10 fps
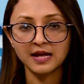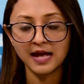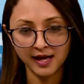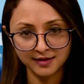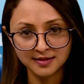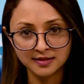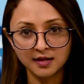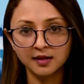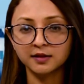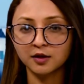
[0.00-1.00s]
Hence,
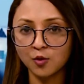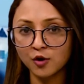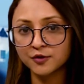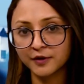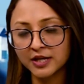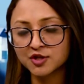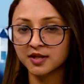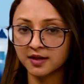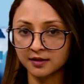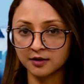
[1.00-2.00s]
the court reached a
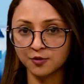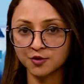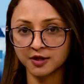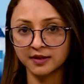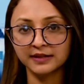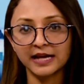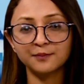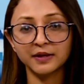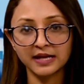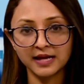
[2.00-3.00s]
conclusion that
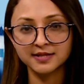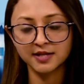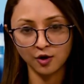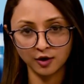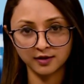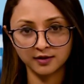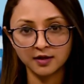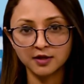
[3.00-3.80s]
penalty order